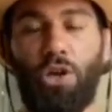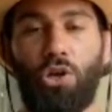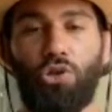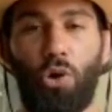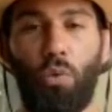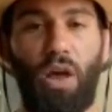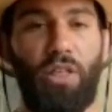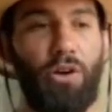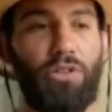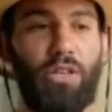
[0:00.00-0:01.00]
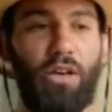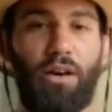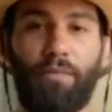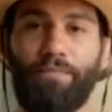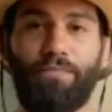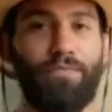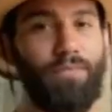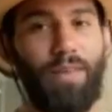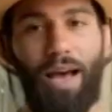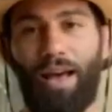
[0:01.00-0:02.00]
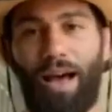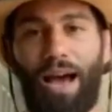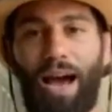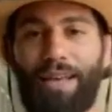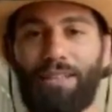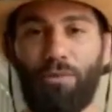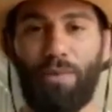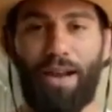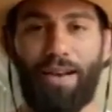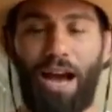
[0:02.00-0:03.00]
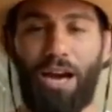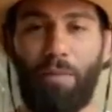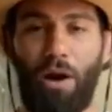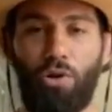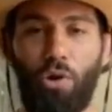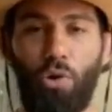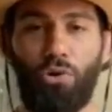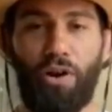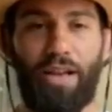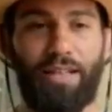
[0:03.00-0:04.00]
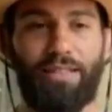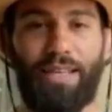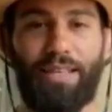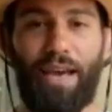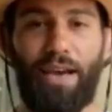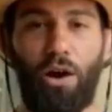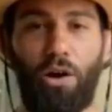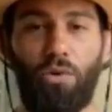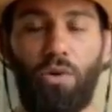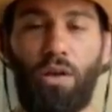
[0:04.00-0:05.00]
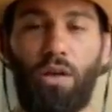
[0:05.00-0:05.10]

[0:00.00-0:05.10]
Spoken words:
So whether it's I ice him and I knock him out cold, or I get a TKO,